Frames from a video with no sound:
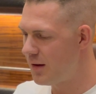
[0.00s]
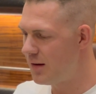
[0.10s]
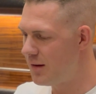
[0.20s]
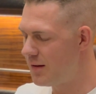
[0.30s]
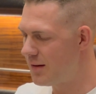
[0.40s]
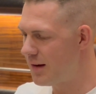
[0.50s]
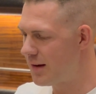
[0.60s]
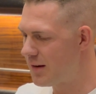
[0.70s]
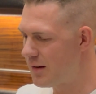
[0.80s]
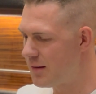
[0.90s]

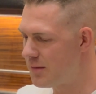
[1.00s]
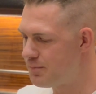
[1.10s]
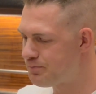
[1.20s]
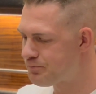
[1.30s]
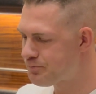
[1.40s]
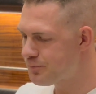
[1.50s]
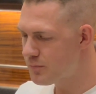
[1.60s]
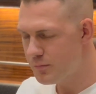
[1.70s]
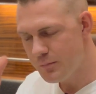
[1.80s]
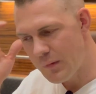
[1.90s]
like a,
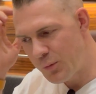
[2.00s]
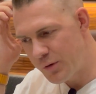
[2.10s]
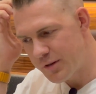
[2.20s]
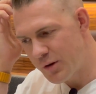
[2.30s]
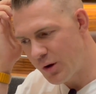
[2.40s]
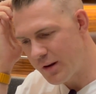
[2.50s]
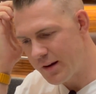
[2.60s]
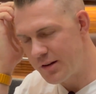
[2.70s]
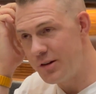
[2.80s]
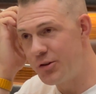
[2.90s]
what's it called, like
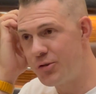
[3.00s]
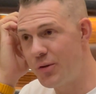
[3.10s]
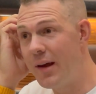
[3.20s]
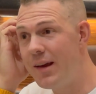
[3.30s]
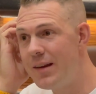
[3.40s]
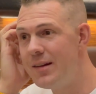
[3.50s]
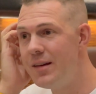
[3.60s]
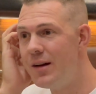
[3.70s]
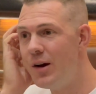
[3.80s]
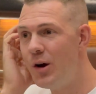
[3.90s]
in a train
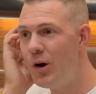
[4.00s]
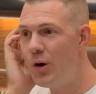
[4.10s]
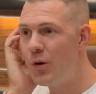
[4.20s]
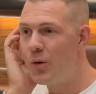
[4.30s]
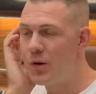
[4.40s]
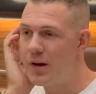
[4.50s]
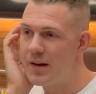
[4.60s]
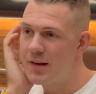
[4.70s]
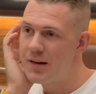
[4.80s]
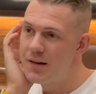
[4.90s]
or
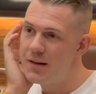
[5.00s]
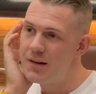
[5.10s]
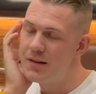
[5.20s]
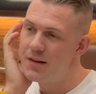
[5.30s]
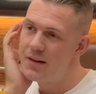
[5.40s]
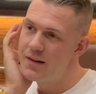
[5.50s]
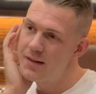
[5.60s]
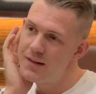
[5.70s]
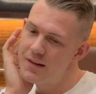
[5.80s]
like in a